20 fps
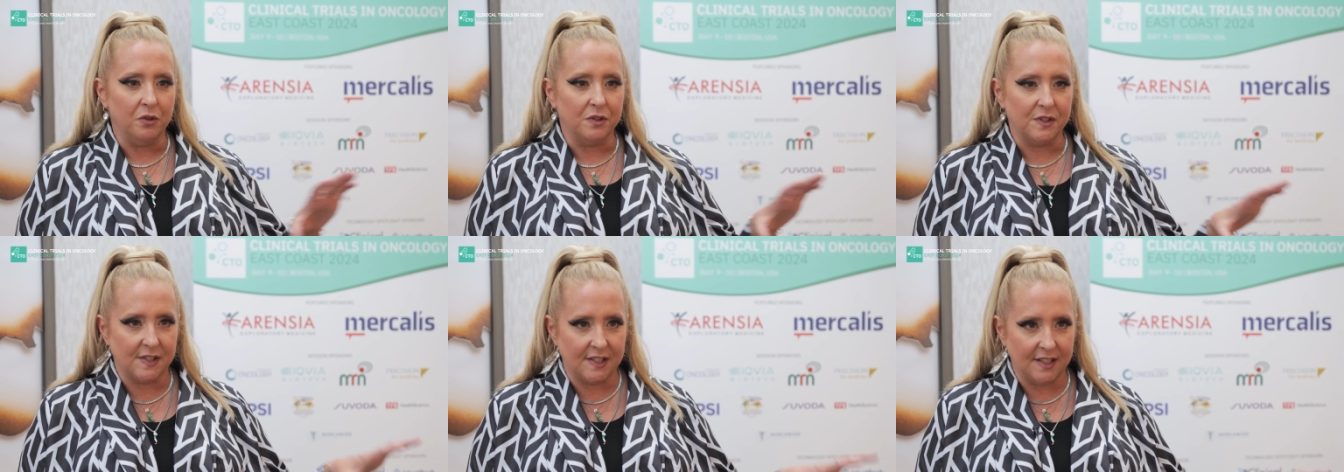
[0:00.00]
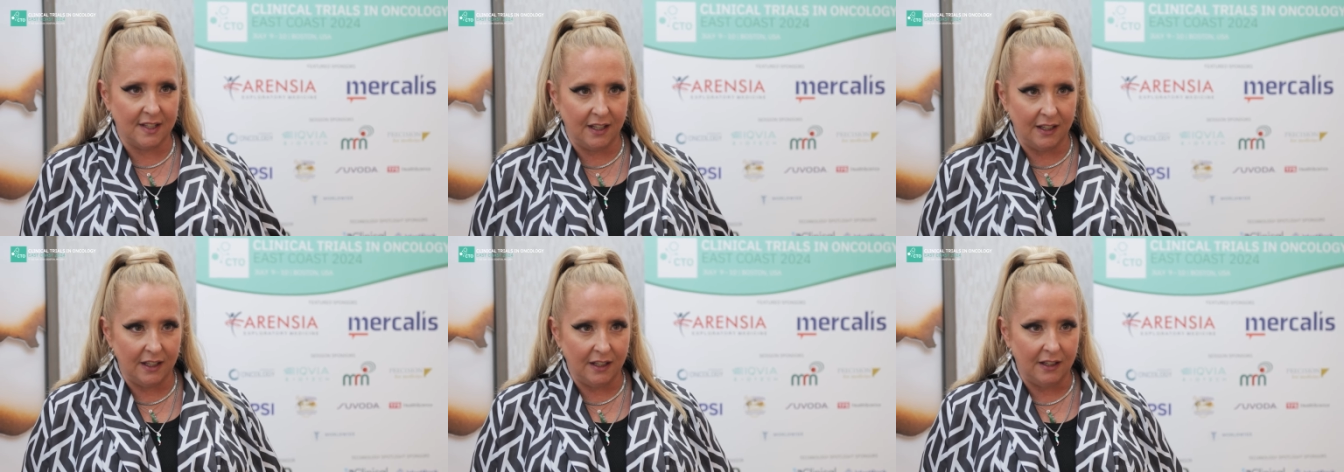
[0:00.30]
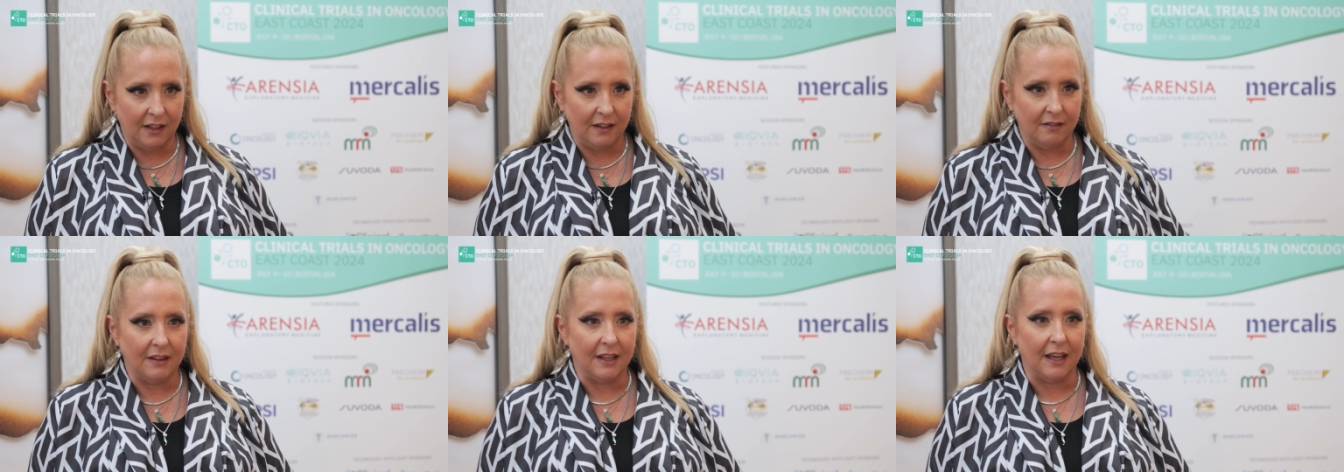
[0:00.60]

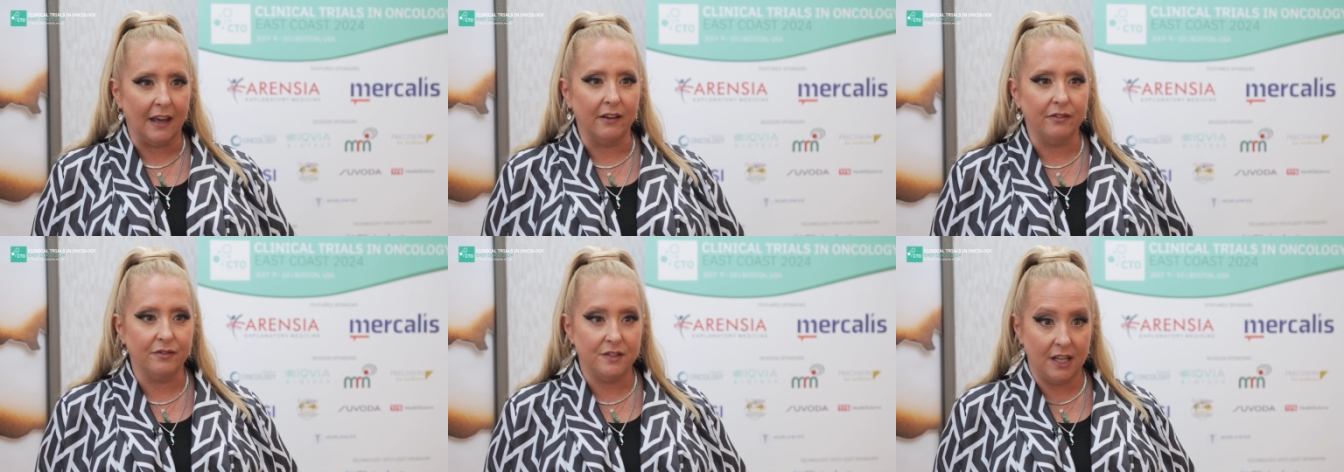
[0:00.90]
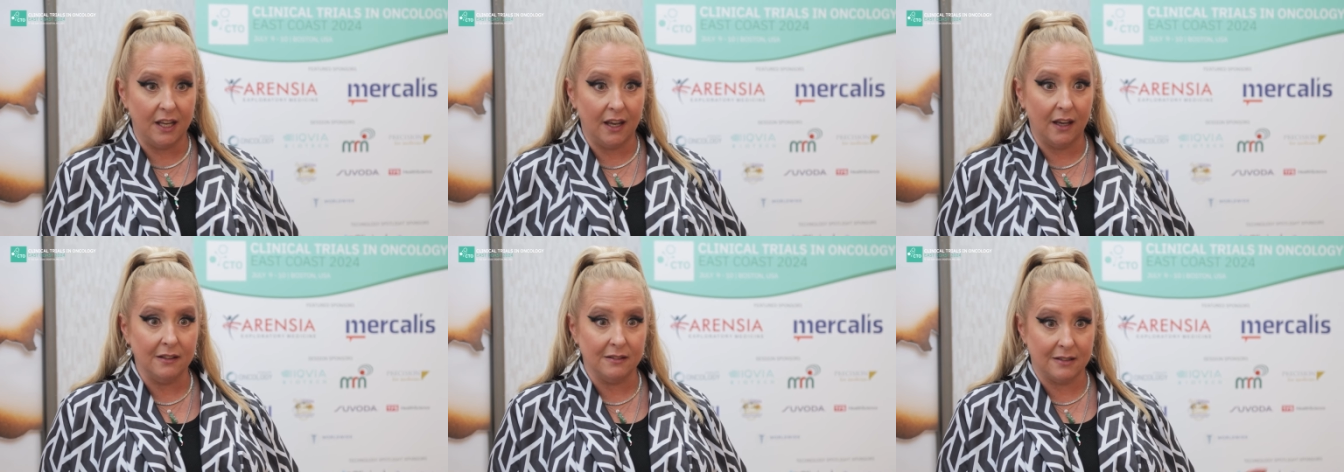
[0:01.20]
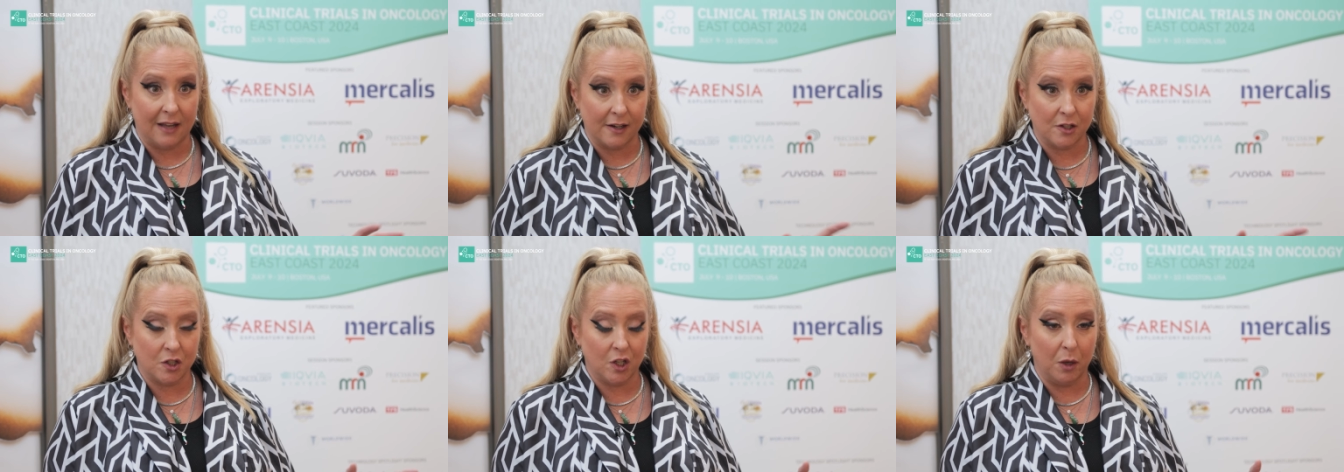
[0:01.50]
see the FDA
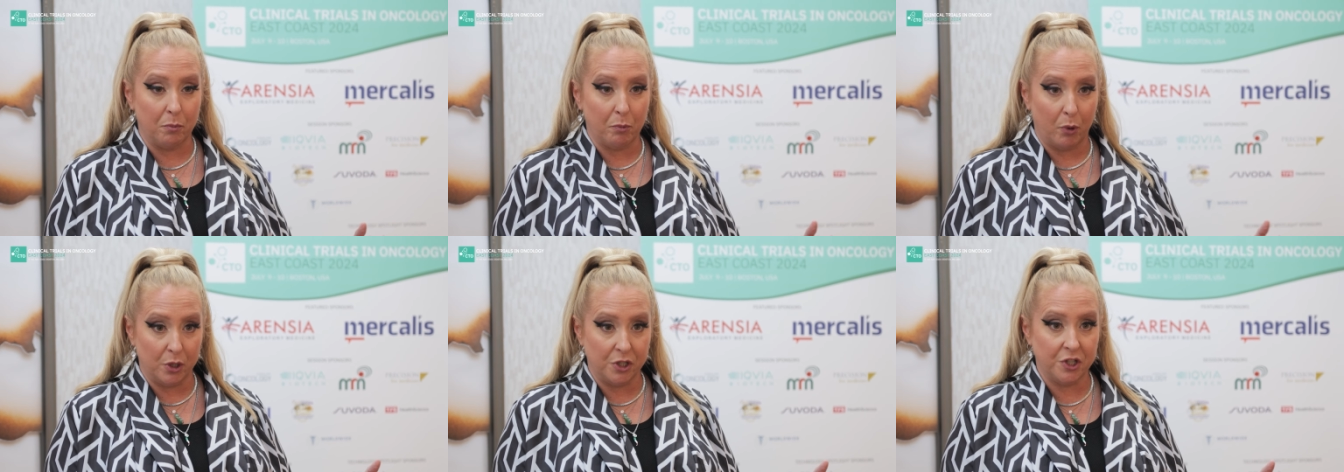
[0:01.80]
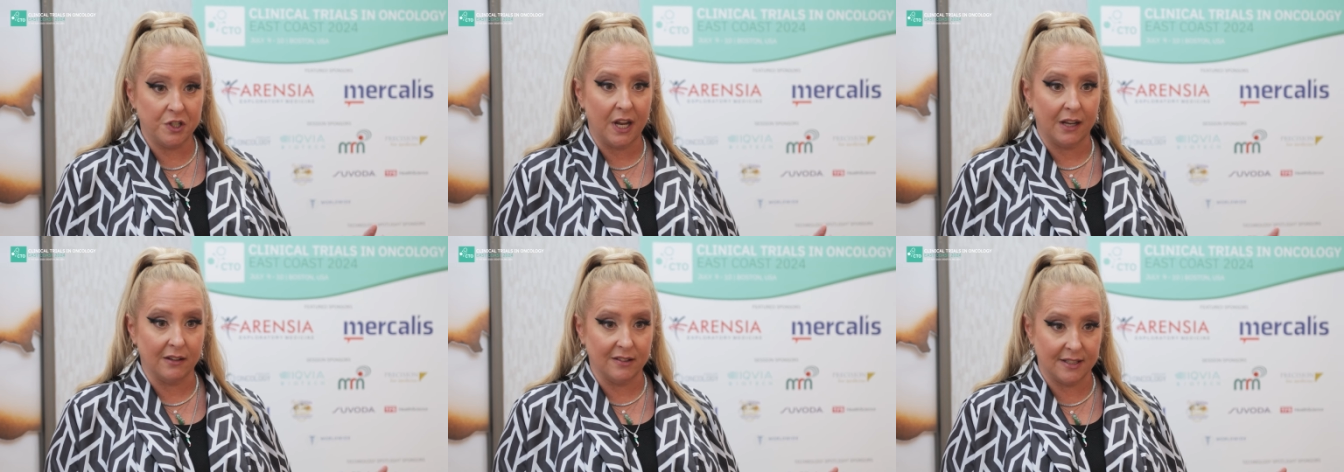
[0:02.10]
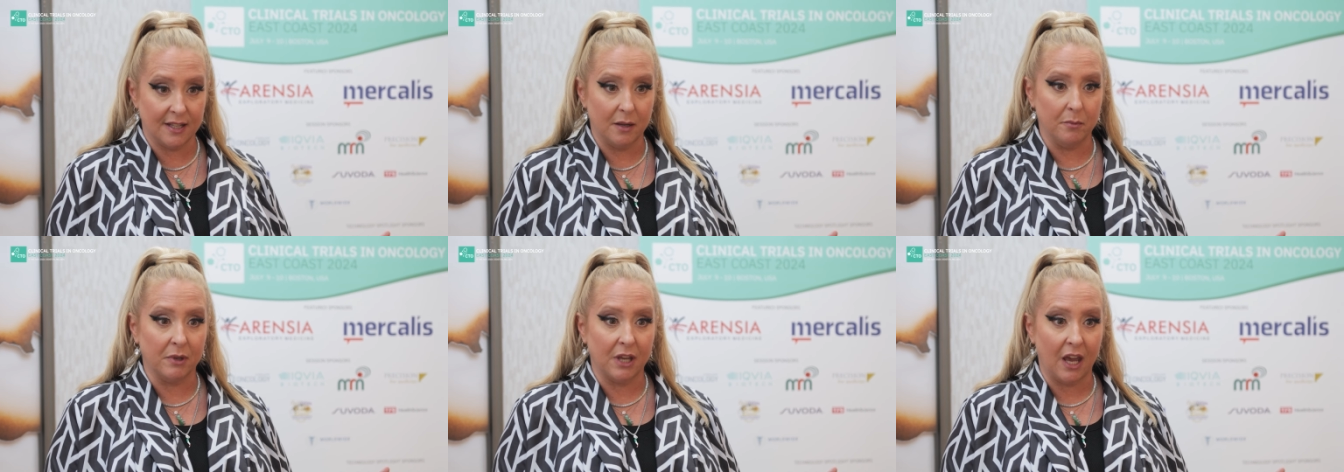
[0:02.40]
has actually pushed out
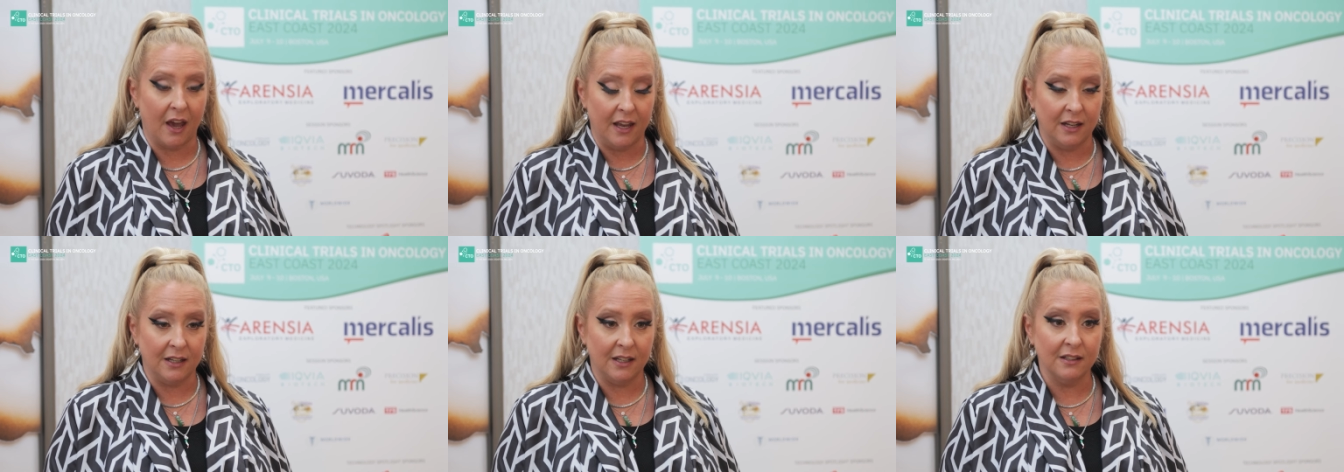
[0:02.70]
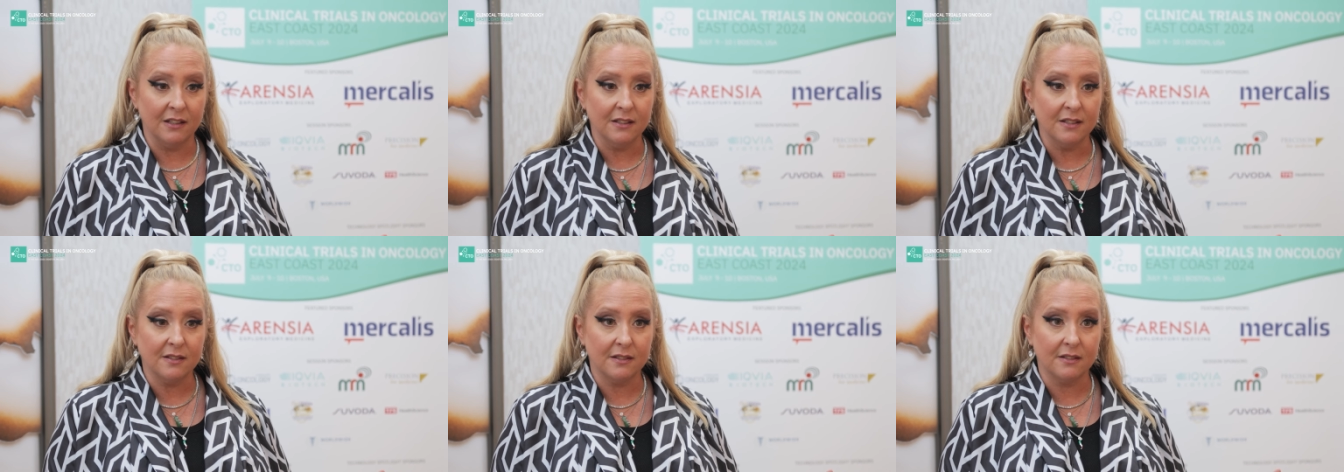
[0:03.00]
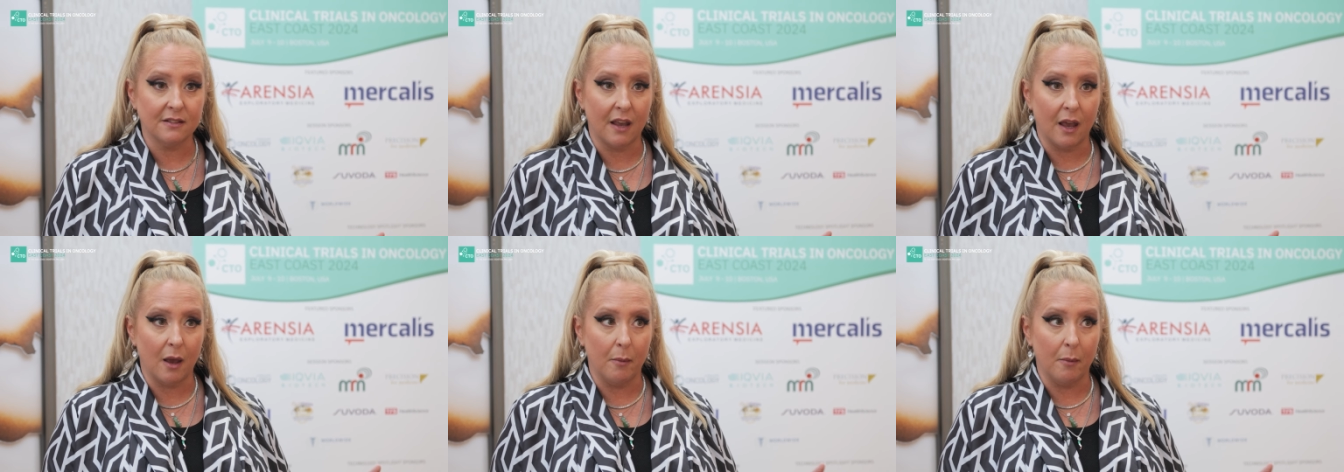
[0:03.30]
some guidance